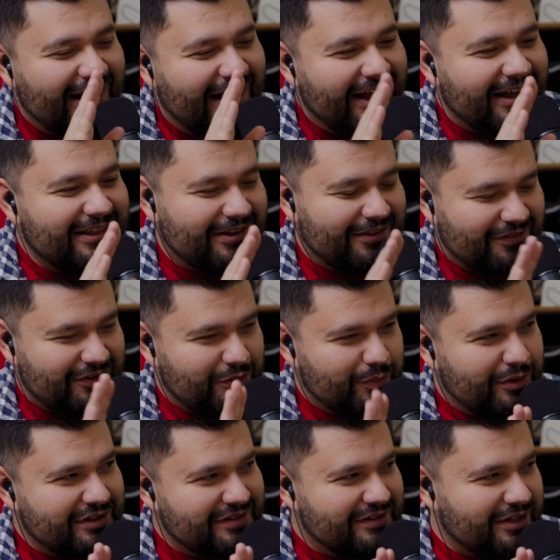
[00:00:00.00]
I love that you
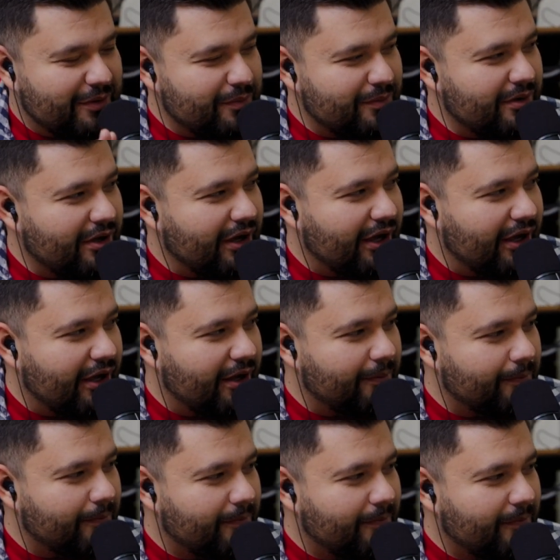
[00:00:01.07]
bring this up.
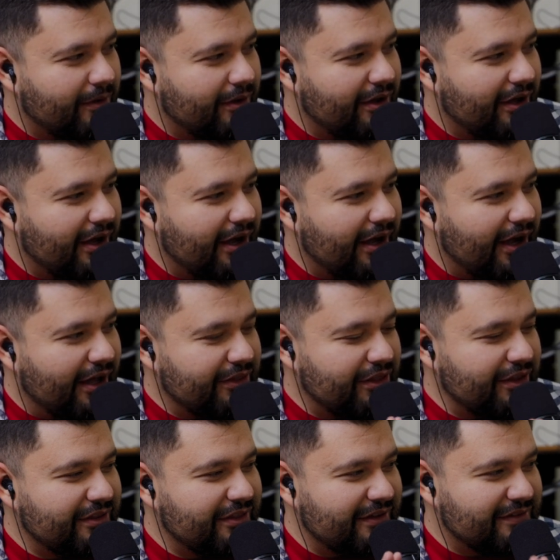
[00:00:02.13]
I
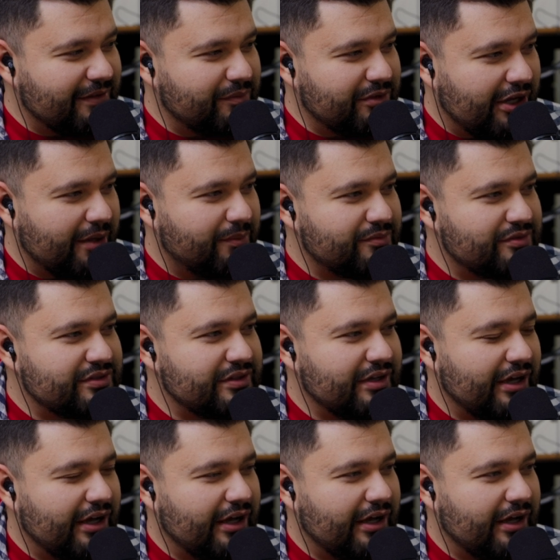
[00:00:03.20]
think that sometimes
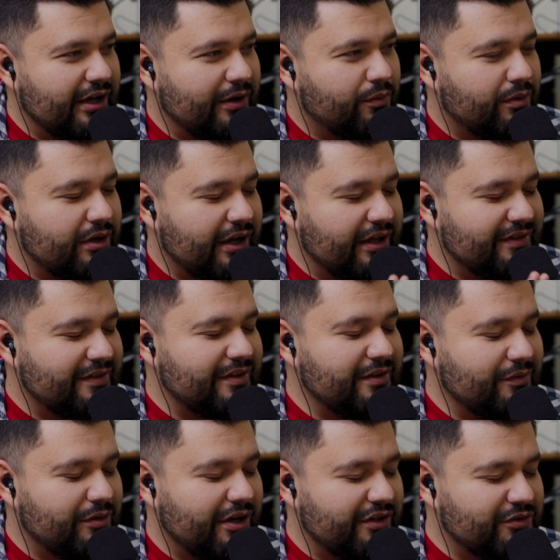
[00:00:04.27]
when I
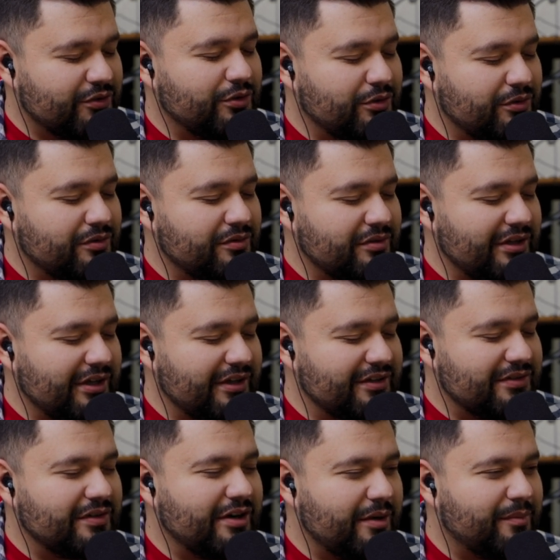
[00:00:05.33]
scroll
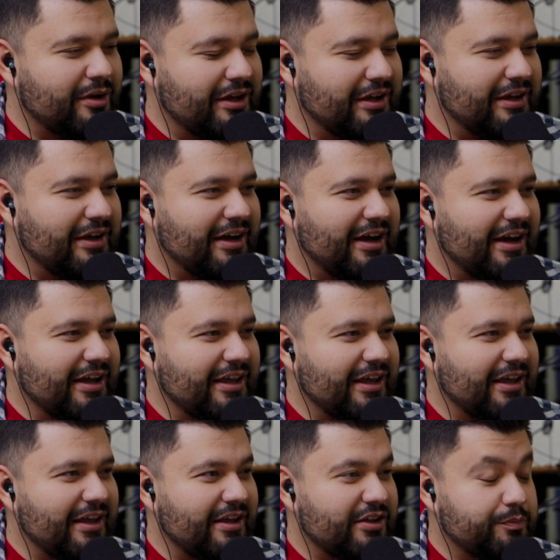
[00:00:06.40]
Instagram, I
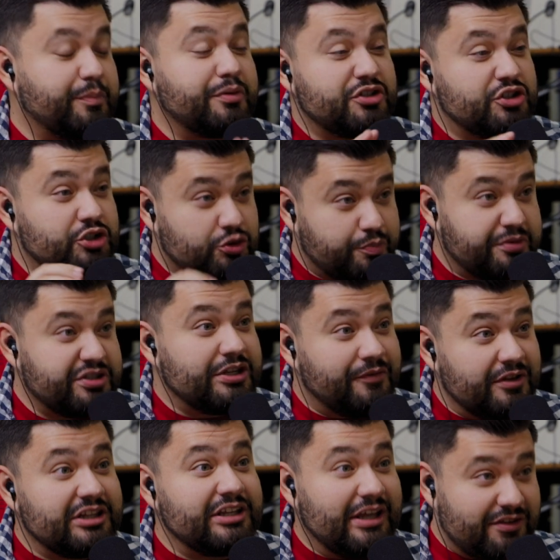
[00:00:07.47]
get,
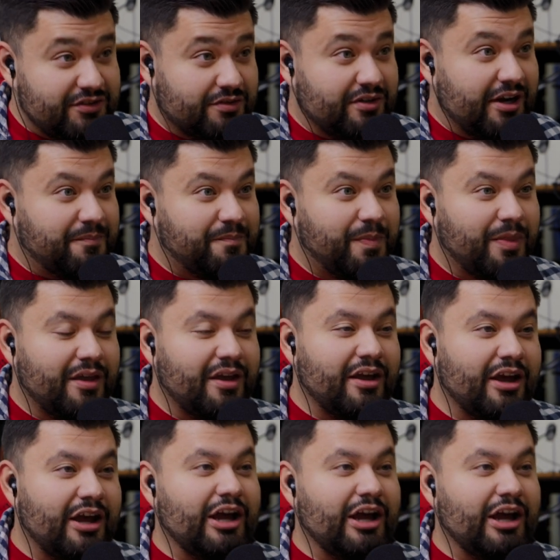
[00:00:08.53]
specifically Instagram,